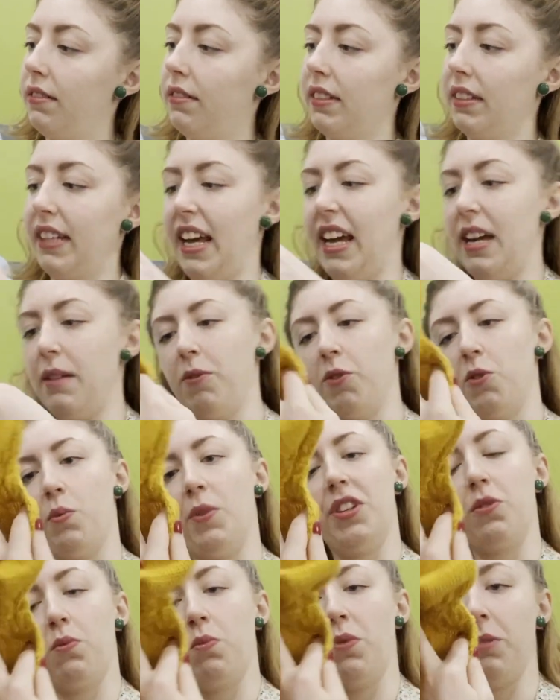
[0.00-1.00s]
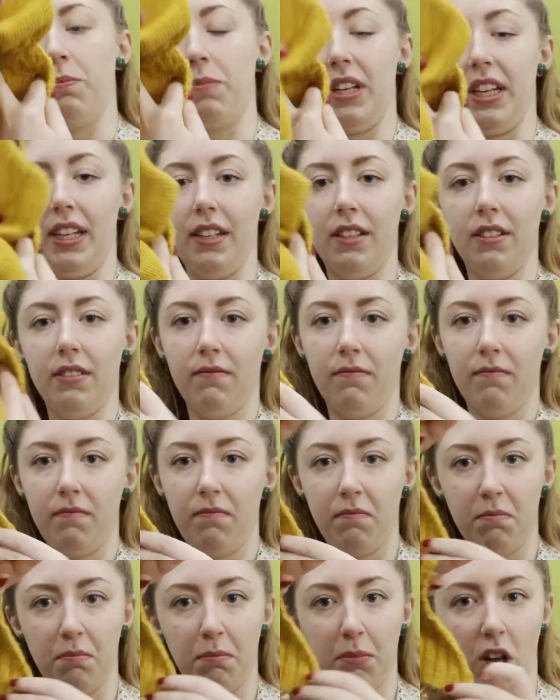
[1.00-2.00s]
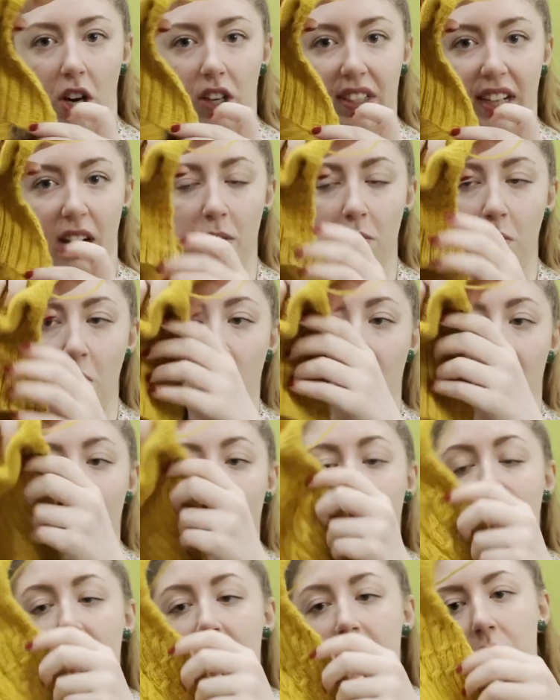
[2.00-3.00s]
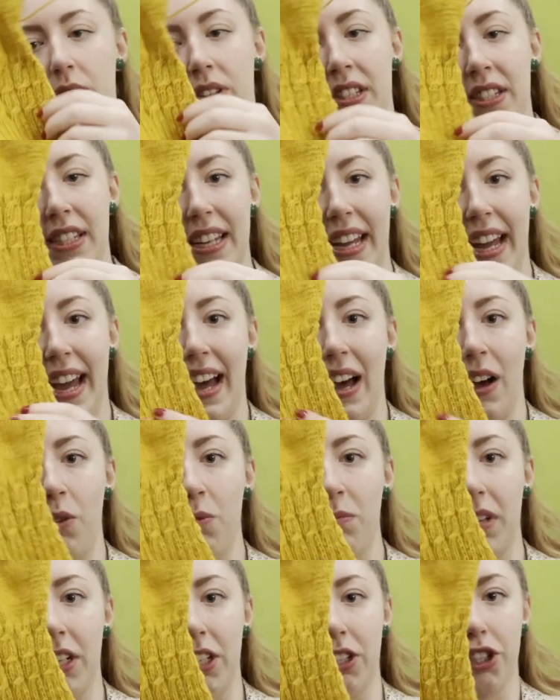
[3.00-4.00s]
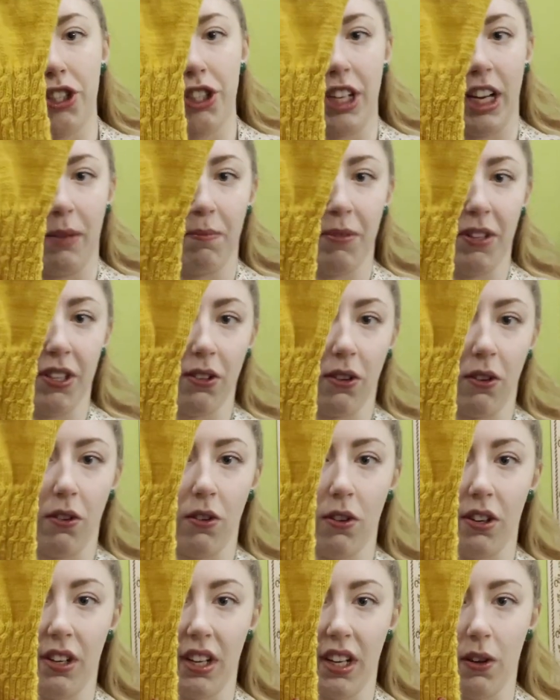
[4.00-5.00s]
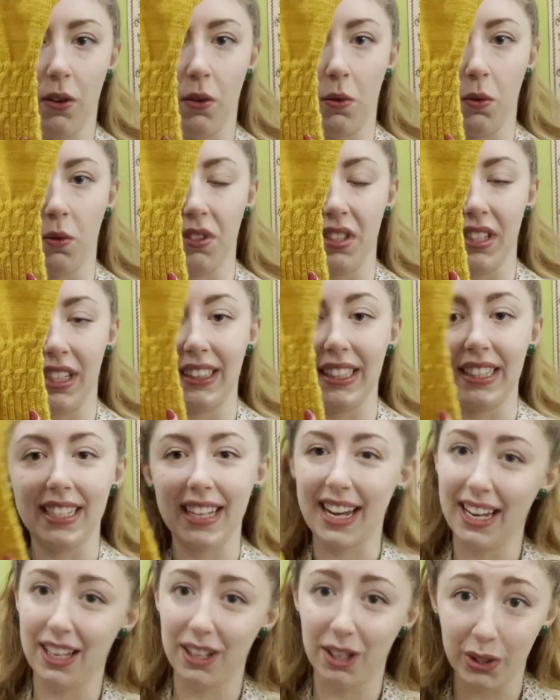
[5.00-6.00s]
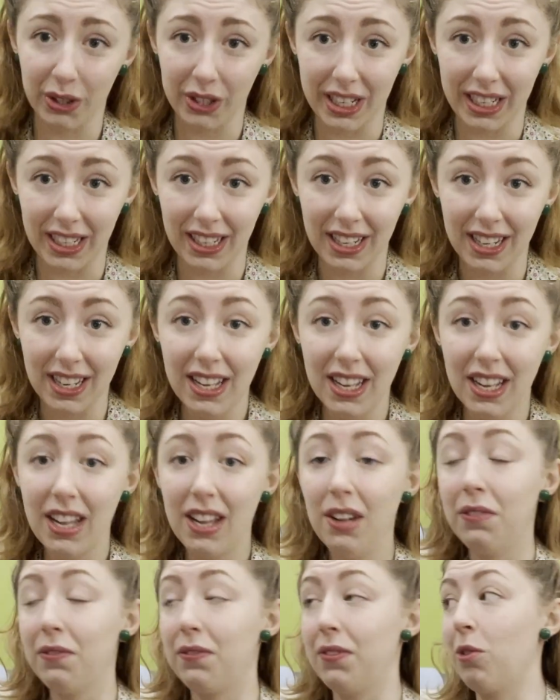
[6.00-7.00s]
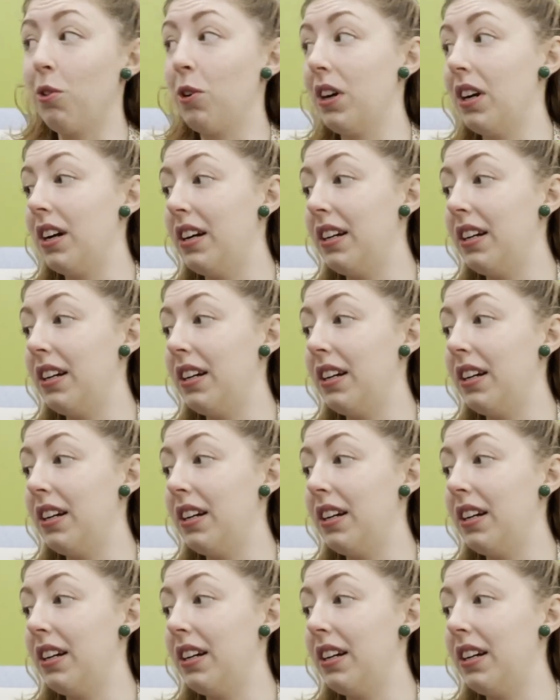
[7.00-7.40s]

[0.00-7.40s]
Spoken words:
cables, which will be blocked out more, you can see how much shape this already holds. Like the tailoring for